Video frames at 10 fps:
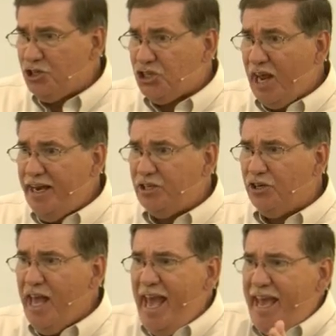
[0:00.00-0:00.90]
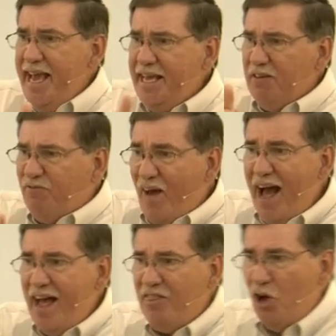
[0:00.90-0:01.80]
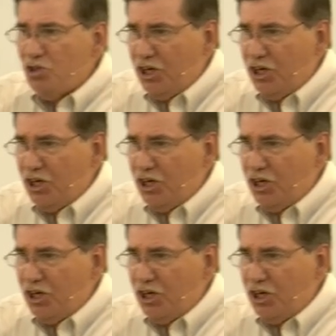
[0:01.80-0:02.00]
standard. He can find those